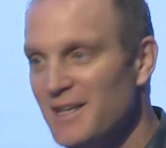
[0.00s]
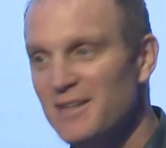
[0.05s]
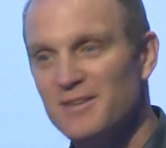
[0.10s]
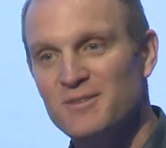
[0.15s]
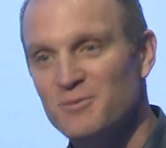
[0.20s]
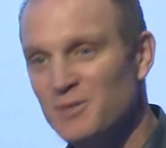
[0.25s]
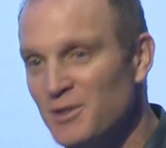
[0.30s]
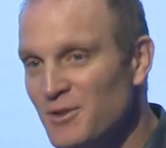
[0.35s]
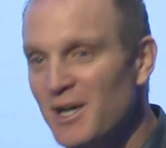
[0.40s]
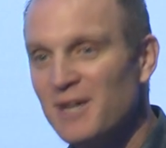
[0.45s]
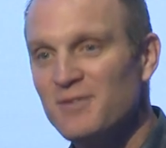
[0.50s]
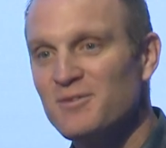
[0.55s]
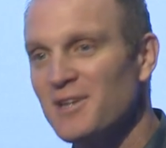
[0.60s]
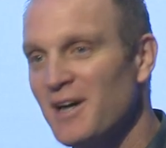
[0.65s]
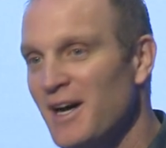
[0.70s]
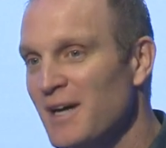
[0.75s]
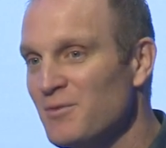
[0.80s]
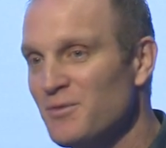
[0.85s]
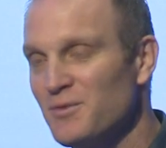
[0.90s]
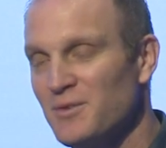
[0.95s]
We don't have
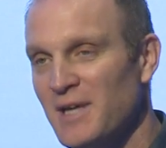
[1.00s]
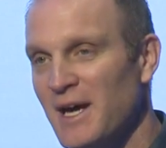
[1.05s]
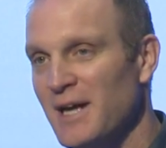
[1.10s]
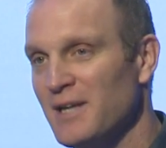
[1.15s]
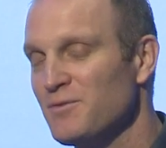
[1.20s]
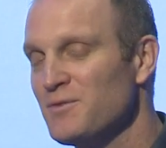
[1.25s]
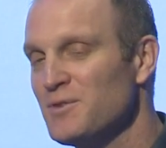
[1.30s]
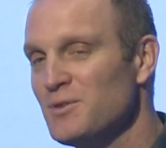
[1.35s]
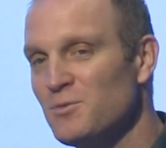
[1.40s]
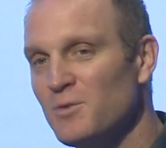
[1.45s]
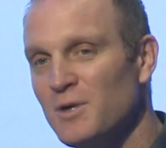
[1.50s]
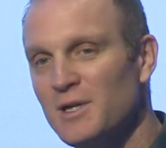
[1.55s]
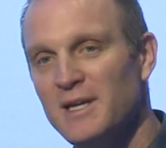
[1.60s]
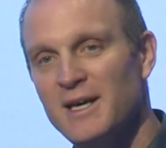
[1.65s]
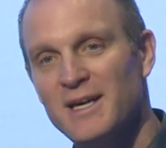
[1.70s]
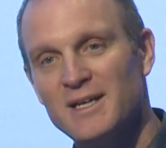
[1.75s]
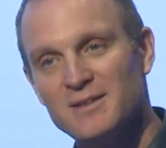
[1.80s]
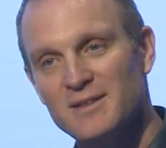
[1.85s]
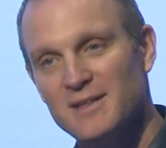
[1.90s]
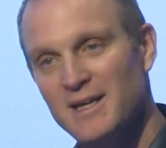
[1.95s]
time for that. If you want
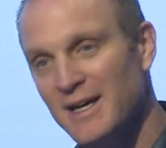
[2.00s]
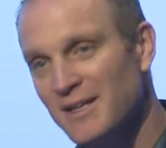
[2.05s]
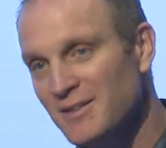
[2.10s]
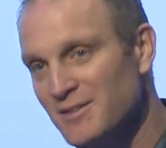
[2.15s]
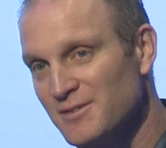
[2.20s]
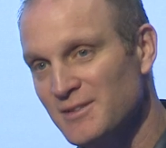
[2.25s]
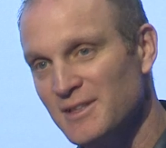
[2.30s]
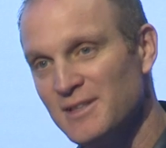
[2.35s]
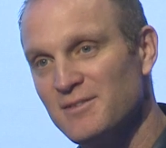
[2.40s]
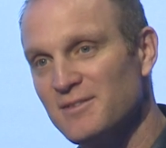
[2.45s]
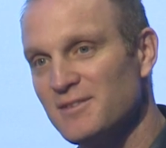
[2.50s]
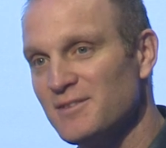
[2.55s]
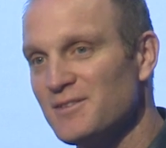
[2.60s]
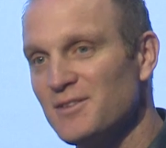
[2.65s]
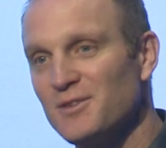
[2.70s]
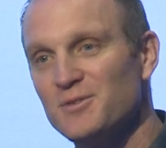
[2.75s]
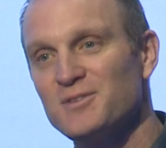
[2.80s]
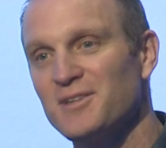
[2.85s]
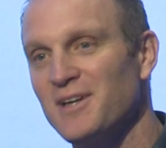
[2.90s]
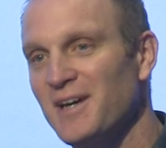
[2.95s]
excellence, there's
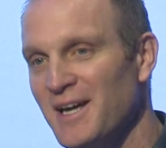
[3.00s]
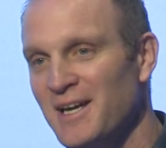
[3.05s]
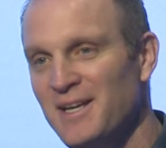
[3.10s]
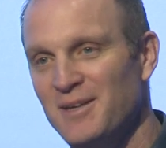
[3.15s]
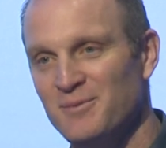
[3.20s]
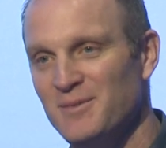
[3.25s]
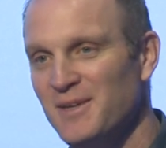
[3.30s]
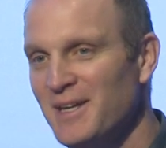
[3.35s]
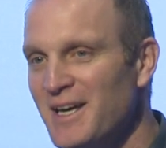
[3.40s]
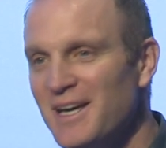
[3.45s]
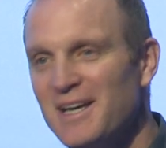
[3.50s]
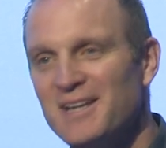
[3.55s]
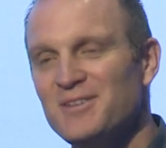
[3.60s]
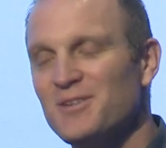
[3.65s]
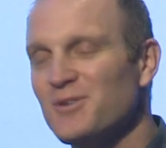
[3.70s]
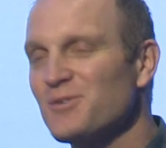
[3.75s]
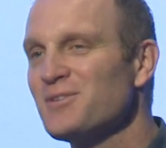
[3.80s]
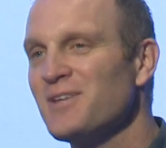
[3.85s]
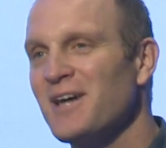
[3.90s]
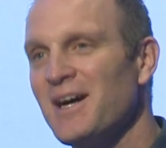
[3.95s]
no
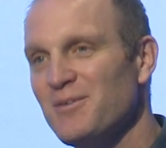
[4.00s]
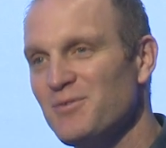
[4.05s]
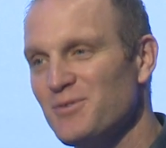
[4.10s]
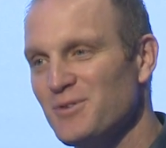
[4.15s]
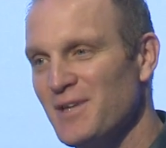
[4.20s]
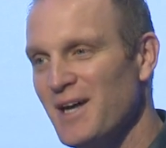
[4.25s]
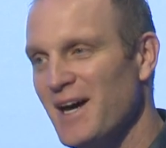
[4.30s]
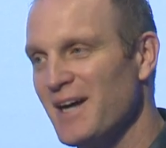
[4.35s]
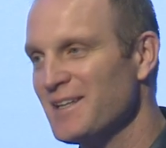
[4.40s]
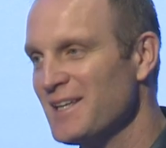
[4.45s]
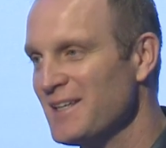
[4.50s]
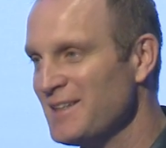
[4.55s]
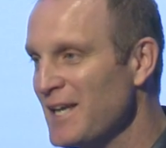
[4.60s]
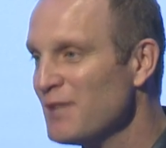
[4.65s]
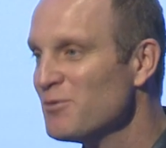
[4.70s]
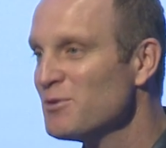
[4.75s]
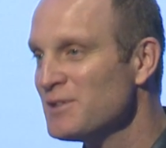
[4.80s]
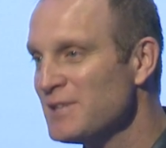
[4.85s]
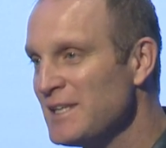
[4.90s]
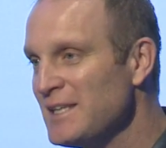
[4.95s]
time for that. And they
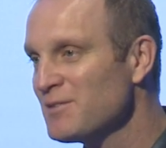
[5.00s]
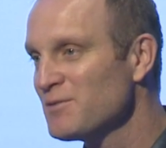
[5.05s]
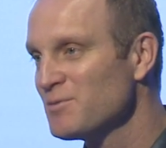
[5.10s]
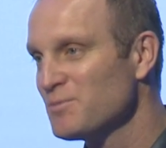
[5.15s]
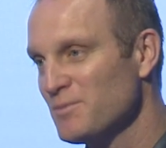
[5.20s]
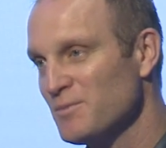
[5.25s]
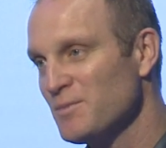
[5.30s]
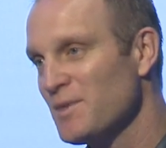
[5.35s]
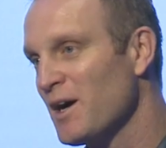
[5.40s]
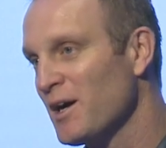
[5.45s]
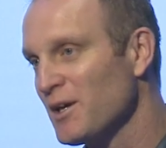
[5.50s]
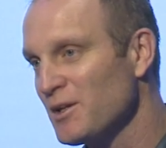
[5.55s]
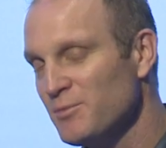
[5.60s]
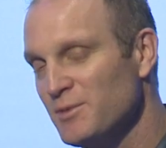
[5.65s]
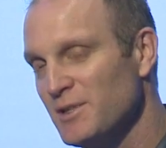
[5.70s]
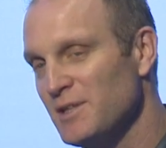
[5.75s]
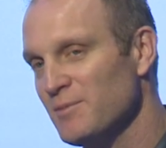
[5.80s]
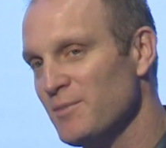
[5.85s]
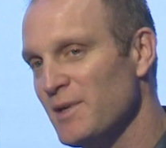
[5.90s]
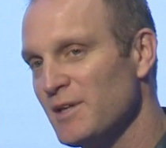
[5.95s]
released
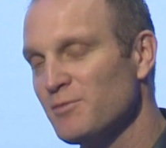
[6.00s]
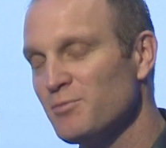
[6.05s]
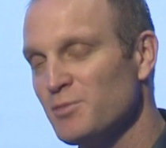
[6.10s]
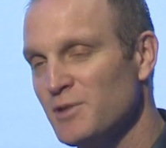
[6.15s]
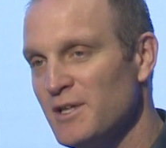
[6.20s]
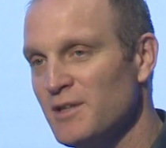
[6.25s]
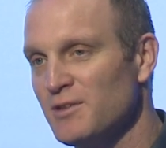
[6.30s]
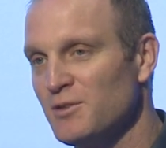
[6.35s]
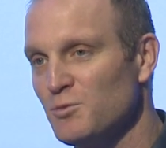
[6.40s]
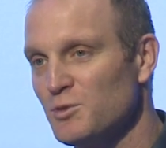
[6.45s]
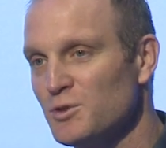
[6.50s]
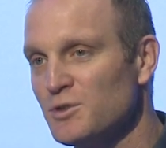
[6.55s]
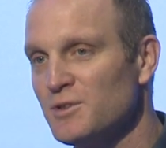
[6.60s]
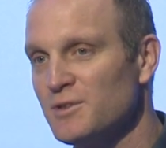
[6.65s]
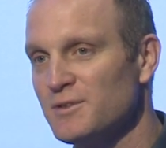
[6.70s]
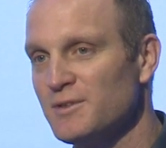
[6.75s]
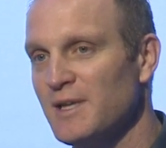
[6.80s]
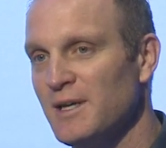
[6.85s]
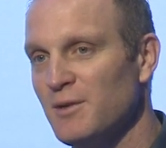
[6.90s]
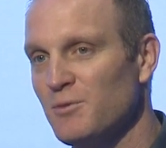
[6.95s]
arguably the best player in the
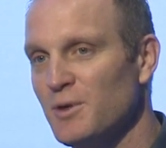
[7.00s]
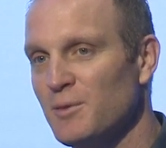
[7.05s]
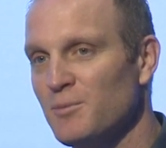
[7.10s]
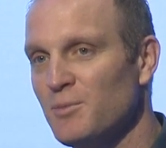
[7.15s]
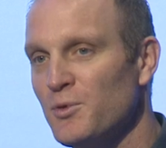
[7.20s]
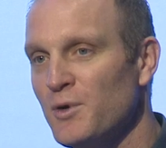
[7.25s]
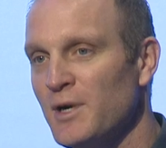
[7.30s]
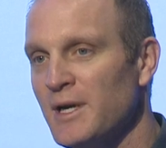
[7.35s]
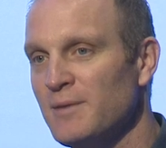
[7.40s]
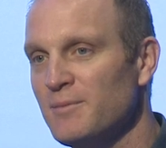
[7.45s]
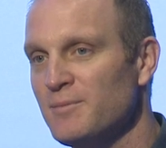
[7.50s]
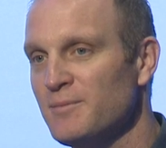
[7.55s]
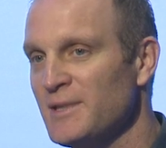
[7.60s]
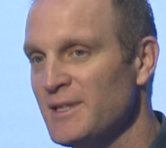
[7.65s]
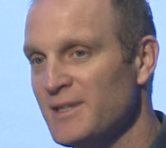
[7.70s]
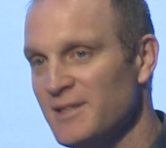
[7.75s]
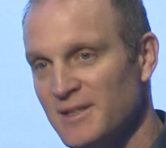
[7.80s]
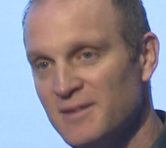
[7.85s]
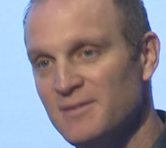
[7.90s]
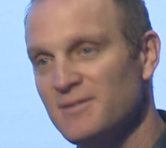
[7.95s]
world at one point
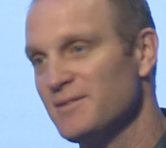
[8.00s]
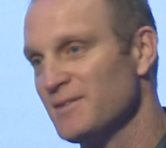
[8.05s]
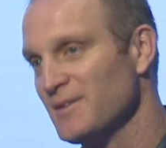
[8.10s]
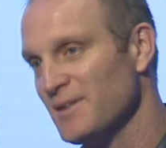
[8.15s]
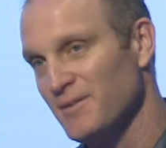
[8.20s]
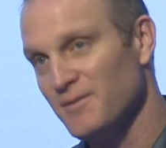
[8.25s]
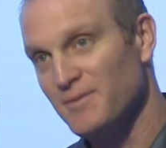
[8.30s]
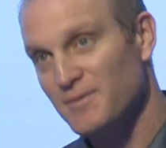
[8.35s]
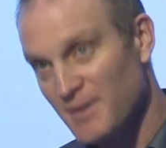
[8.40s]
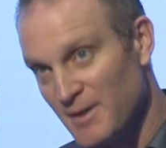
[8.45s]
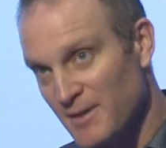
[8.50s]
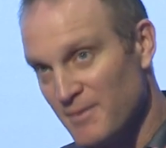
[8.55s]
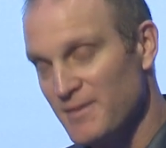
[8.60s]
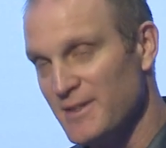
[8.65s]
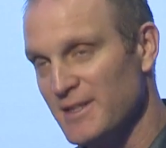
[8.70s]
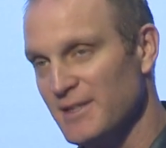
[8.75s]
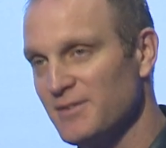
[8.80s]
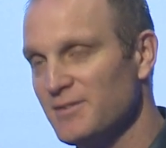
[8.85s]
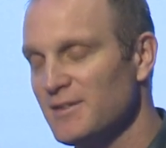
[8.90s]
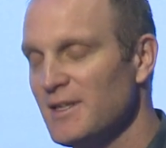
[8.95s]
because of
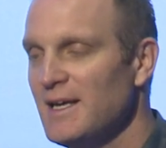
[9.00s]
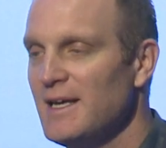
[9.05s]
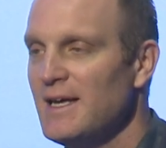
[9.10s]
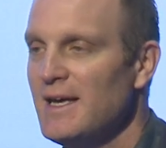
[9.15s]
this.